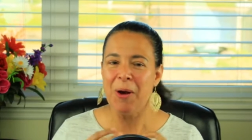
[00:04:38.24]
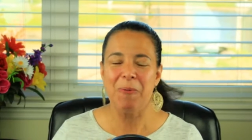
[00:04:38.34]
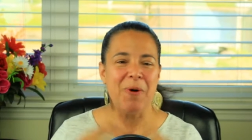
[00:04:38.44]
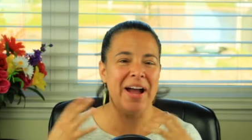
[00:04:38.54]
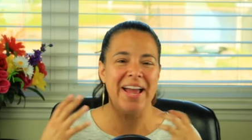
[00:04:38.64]

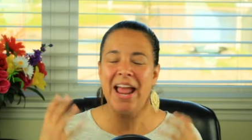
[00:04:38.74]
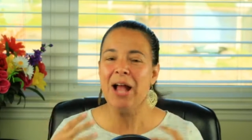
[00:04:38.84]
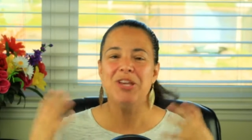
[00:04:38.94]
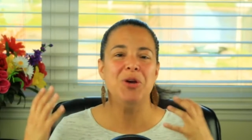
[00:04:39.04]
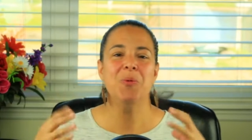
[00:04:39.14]
what.
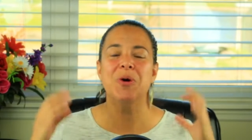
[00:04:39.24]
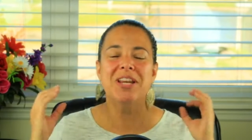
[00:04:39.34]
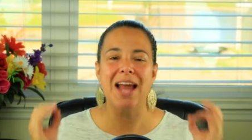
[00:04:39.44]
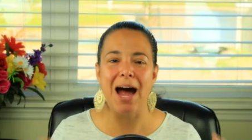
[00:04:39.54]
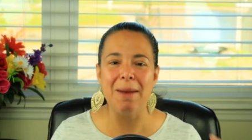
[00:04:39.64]
You were
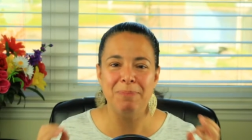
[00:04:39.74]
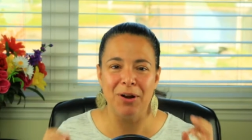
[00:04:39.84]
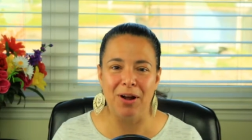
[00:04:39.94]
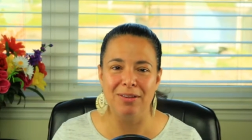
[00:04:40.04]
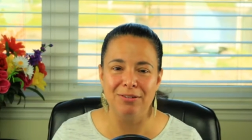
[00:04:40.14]
not put
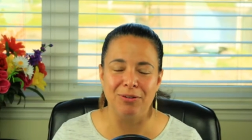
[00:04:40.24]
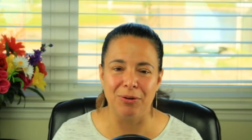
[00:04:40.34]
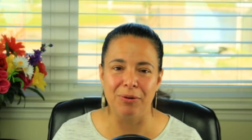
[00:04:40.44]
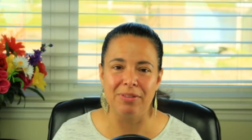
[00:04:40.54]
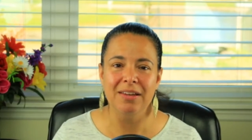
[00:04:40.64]
on this
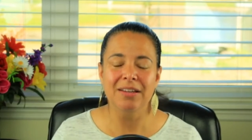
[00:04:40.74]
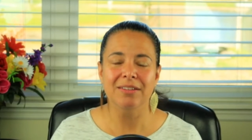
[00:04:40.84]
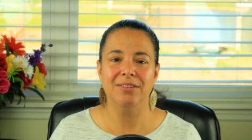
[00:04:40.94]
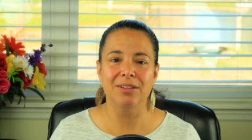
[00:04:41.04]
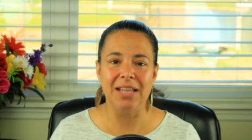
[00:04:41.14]
earth
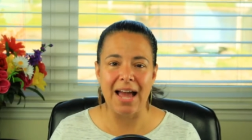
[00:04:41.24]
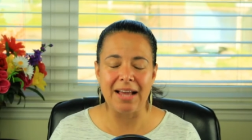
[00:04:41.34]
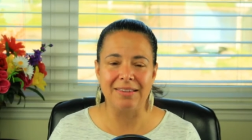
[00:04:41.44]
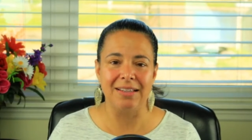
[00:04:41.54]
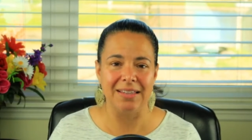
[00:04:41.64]
to
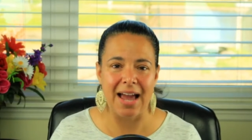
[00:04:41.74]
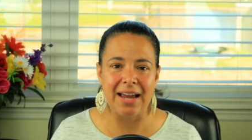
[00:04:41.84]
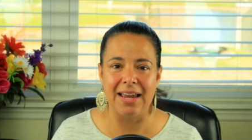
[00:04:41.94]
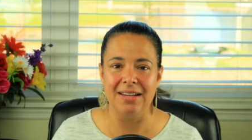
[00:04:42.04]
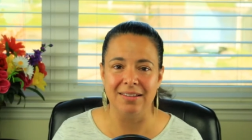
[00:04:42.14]
lack
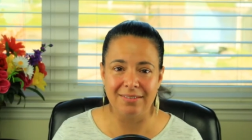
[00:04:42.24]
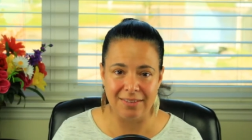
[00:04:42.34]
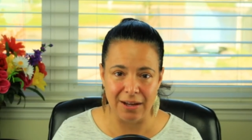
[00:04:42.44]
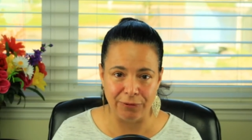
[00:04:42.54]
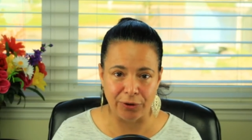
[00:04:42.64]
and to
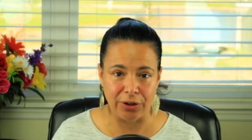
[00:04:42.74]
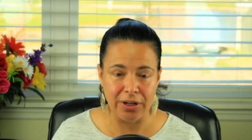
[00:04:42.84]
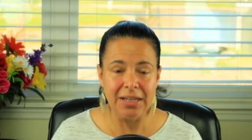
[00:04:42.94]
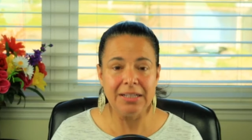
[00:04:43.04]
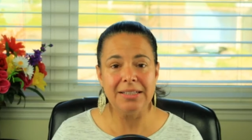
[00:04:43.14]
suffer.
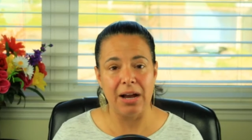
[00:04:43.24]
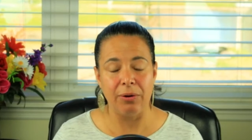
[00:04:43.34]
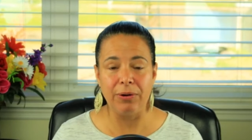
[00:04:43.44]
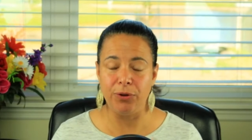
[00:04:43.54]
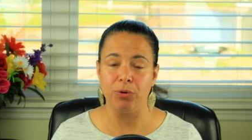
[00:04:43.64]
Now,
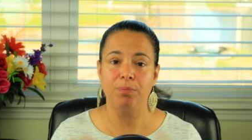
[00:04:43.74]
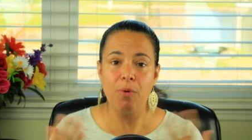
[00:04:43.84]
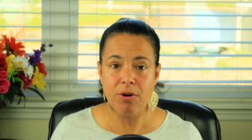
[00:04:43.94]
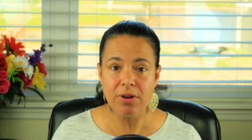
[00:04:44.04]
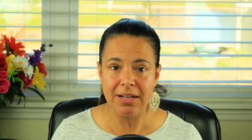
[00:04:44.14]
if you were
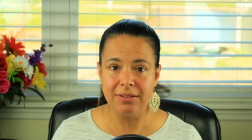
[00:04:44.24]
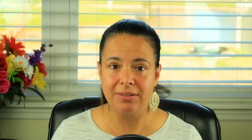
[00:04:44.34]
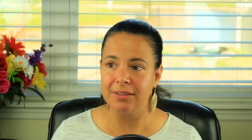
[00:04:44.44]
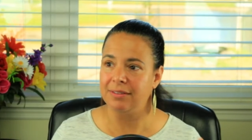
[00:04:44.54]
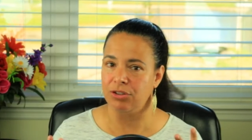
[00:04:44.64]
born
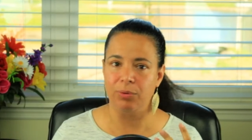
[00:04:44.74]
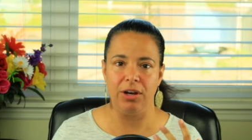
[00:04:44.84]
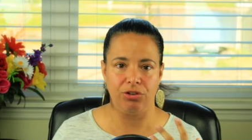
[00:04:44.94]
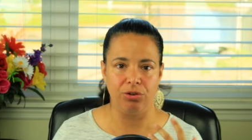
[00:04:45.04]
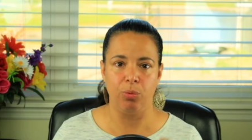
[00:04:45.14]
into a
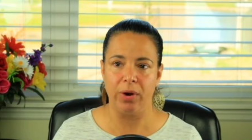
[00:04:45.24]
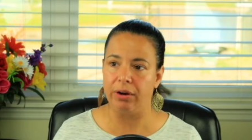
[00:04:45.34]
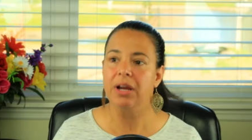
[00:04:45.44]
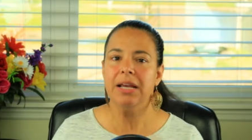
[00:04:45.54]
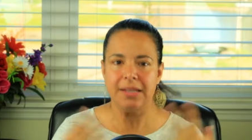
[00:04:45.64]
situation
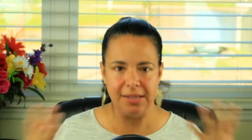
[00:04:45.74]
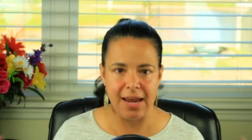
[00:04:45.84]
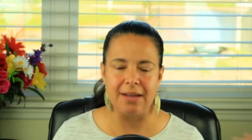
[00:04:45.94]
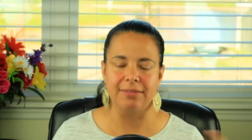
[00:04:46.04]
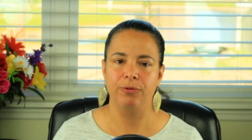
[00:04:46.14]
where,
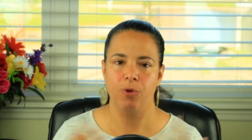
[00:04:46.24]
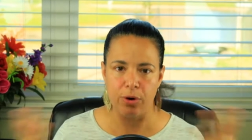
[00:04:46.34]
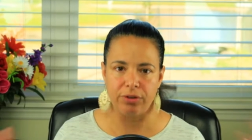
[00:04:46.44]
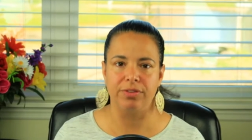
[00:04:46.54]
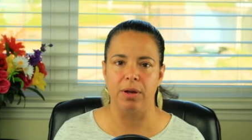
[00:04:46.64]
yes, of
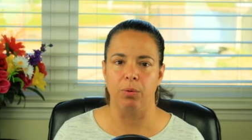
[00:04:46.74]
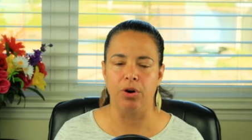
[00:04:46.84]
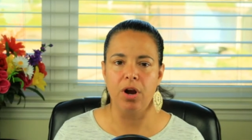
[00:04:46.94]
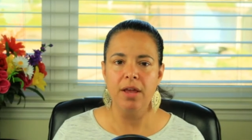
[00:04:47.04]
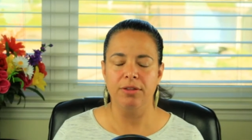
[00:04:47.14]
course,
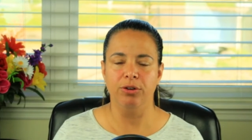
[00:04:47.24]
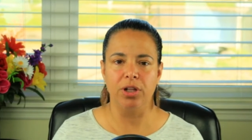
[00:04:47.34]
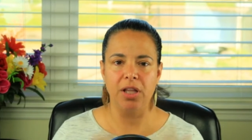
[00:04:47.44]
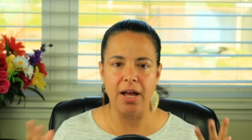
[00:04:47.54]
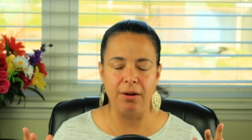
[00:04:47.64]
there's
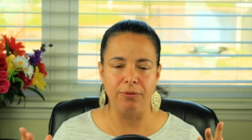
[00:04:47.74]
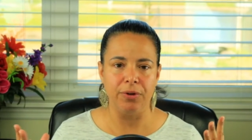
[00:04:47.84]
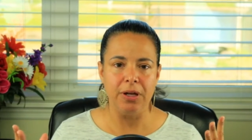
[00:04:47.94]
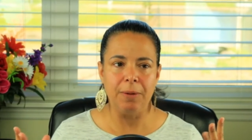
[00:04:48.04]
a lot of